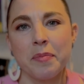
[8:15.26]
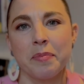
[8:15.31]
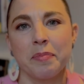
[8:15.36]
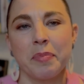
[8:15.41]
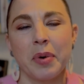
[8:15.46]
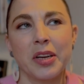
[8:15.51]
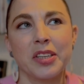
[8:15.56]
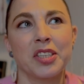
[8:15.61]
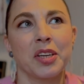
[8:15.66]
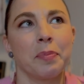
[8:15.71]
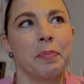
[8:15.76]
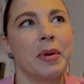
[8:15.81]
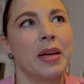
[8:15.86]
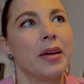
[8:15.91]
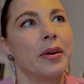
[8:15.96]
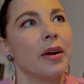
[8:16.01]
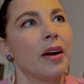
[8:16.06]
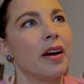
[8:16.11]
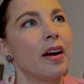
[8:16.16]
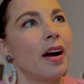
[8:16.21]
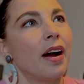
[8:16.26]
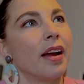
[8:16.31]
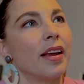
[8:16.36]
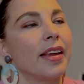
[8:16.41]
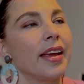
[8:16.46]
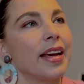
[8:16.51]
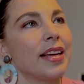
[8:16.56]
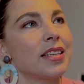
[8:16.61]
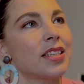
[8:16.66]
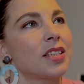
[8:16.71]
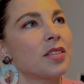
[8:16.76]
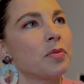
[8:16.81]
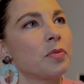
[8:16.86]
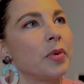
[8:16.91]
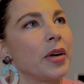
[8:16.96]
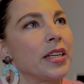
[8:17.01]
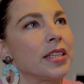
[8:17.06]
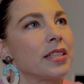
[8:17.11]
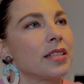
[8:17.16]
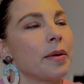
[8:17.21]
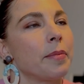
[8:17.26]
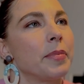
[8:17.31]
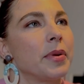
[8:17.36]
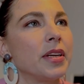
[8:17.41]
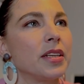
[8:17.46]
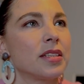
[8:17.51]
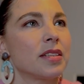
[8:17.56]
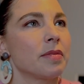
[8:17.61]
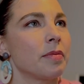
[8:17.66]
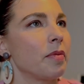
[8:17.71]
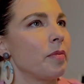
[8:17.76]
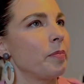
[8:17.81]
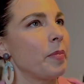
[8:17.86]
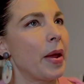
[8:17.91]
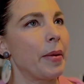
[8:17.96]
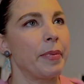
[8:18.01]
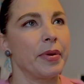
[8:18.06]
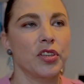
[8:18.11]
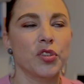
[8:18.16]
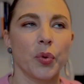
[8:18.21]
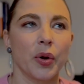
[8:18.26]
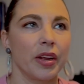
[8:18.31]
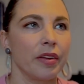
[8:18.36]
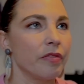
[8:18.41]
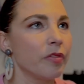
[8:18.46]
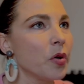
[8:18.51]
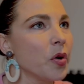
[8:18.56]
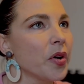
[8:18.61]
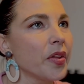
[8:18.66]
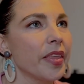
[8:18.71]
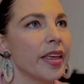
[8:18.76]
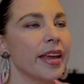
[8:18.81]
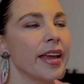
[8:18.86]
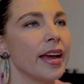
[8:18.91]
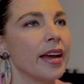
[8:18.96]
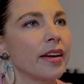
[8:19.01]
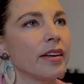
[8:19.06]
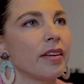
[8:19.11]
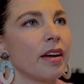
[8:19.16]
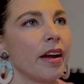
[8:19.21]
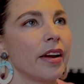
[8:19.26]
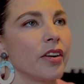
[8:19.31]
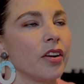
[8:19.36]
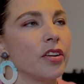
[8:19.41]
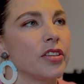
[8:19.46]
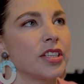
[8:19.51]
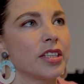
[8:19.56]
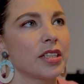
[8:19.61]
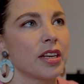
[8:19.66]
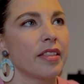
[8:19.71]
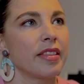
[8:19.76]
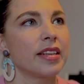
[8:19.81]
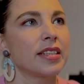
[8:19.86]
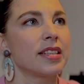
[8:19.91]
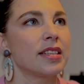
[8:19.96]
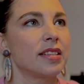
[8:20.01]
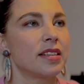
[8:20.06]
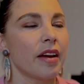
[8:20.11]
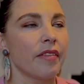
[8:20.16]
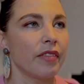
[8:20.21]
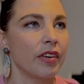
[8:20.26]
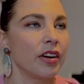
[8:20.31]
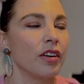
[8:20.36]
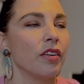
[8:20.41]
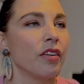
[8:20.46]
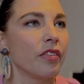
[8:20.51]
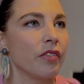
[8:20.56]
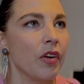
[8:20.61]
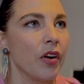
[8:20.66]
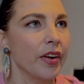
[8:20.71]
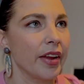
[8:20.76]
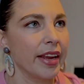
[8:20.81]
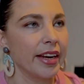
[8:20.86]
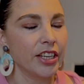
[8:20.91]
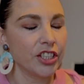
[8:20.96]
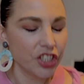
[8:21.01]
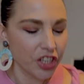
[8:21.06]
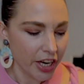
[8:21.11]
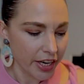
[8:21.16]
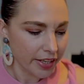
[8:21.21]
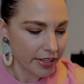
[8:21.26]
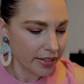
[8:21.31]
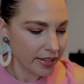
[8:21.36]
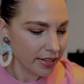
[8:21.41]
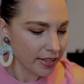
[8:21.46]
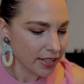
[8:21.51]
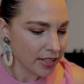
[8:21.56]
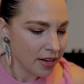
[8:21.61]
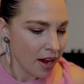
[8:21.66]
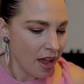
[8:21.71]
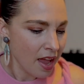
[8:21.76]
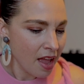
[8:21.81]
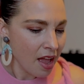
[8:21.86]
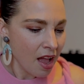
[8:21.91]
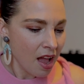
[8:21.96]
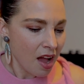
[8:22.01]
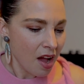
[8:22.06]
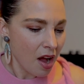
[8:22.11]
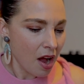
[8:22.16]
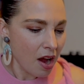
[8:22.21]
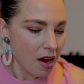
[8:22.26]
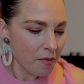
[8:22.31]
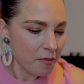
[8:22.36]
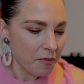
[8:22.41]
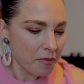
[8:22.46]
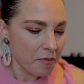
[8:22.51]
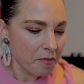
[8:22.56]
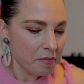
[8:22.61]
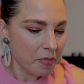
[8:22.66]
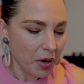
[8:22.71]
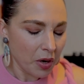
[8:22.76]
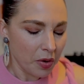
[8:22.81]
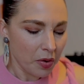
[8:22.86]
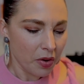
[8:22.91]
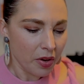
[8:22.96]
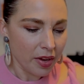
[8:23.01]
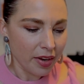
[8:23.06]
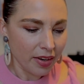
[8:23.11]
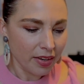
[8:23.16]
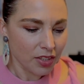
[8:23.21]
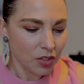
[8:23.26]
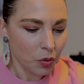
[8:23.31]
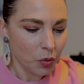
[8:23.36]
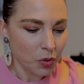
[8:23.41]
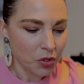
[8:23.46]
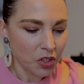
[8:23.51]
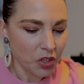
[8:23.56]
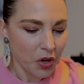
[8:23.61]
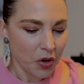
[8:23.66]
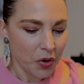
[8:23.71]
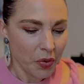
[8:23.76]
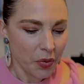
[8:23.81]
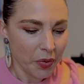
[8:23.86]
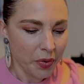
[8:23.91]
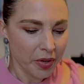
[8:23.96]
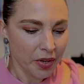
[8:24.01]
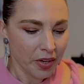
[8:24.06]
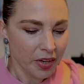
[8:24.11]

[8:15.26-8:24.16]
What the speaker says: But to me, I guess when somebody's maybe 24 and they get a diagnosis, and this is definitely not throwing any shade at this, but it also,